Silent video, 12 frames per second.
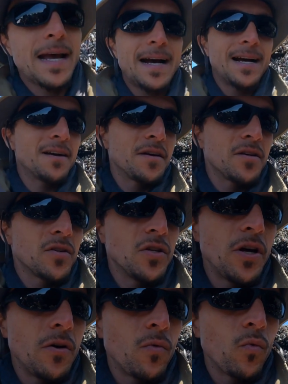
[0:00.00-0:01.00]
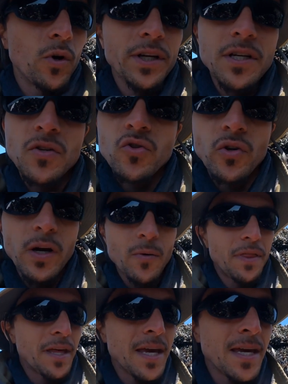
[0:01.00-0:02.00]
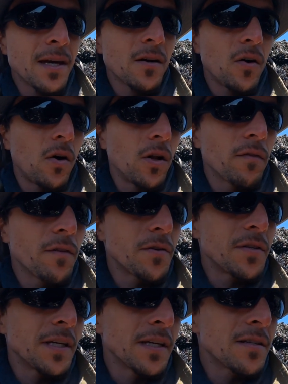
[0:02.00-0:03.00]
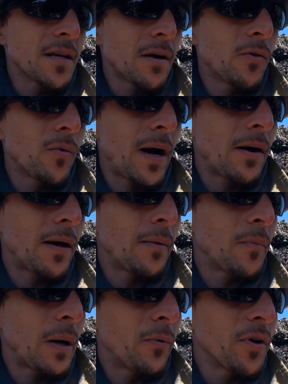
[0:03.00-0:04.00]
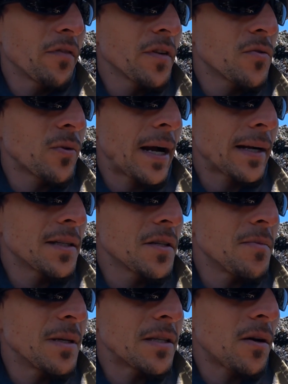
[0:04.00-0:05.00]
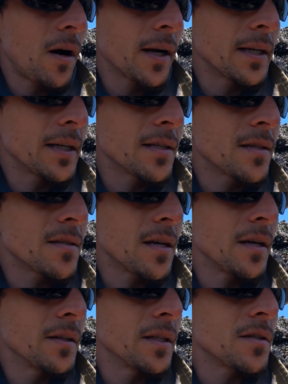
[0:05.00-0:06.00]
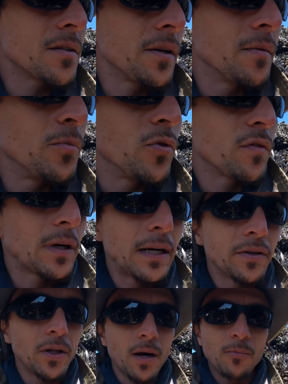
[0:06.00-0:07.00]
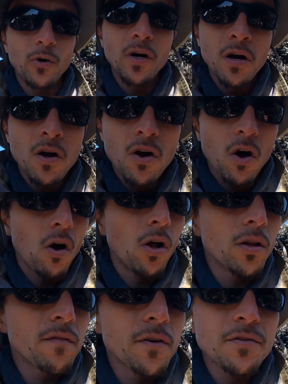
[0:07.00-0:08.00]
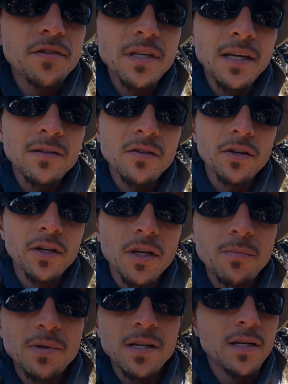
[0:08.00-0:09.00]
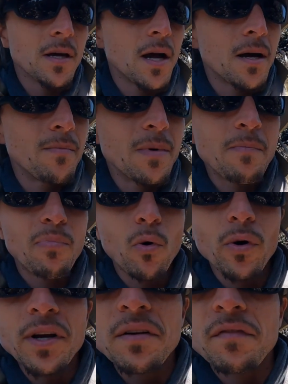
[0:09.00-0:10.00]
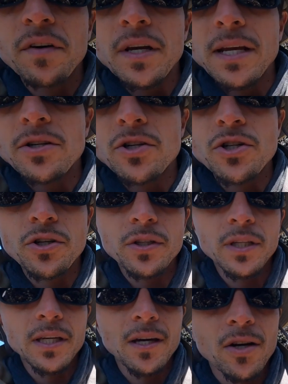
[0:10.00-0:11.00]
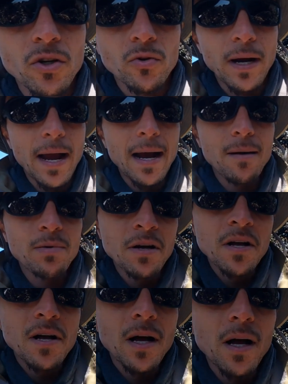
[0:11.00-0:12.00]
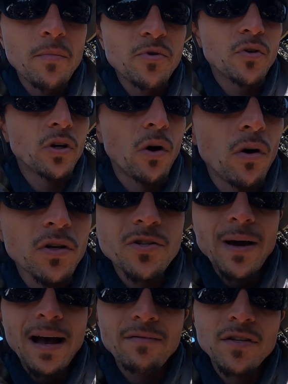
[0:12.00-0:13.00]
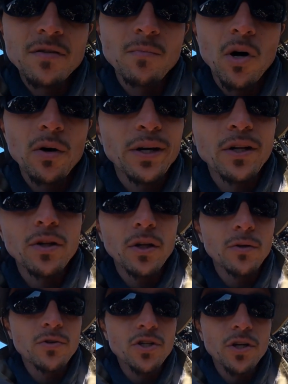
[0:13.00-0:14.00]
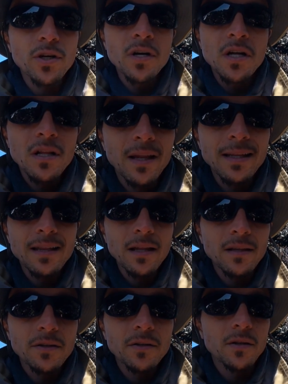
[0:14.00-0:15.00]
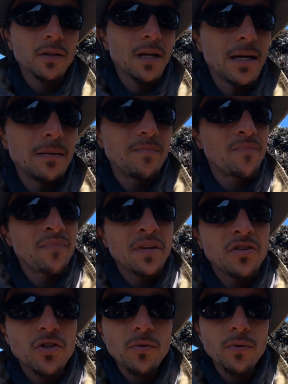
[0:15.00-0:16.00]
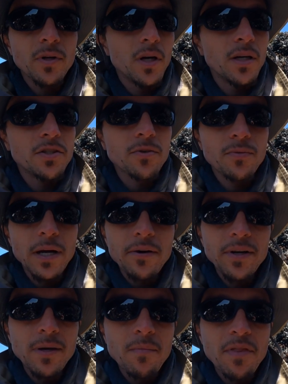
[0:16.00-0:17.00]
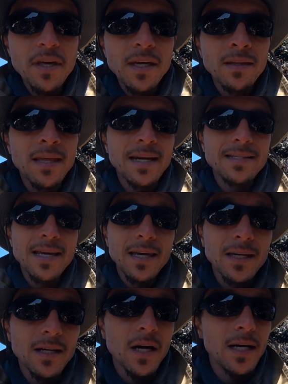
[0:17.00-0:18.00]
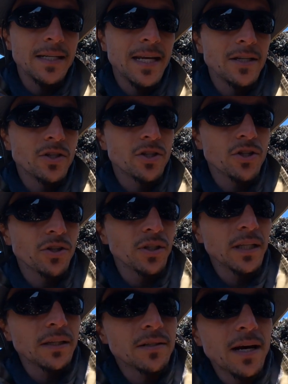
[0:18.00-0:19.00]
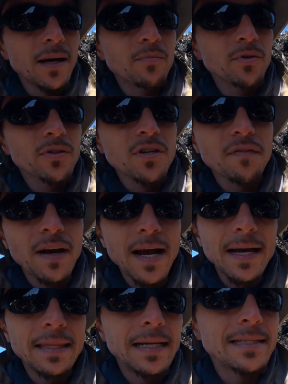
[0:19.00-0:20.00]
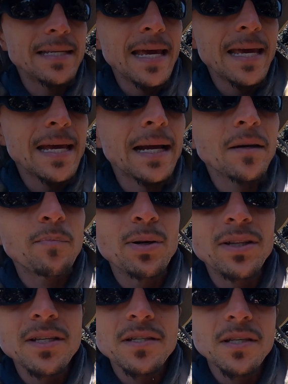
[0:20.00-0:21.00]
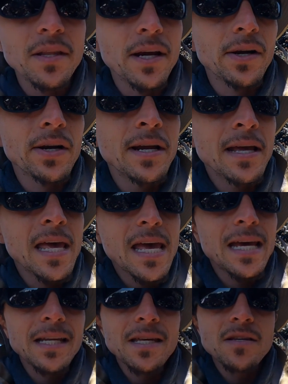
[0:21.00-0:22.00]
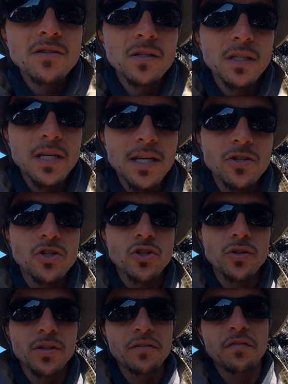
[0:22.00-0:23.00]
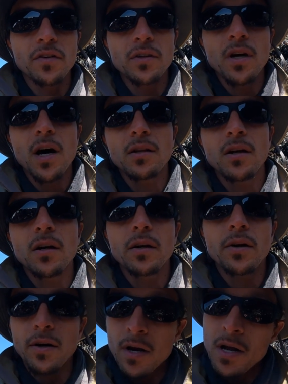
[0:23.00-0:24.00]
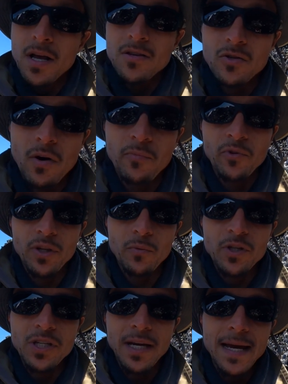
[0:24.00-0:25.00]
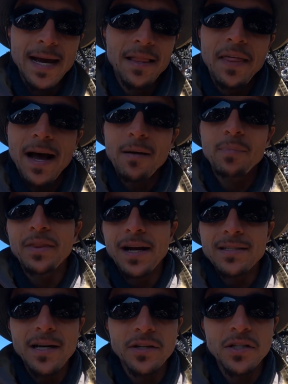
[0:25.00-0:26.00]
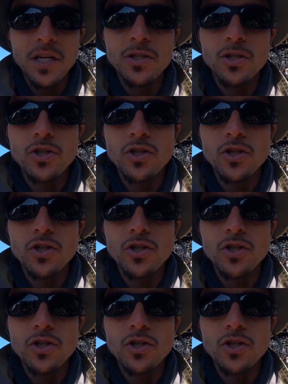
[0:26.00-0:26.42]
yeah, you know, working straight with ink, all of those things. Oh wow, I'm, i wonder if it's reacting to me talking because it's suddenly starting to move around a lot more. All of those things are gonna be um, important for nature journaling a crab. Um, you could also have a small enclosure, like that little um, ter uh, terrarium thing that I take uh, nature journaling in the tide pools. If I had that today, I could put this in there and easily nature journal it for a lot longer. So I'm really wishing I had that, but that's how you nature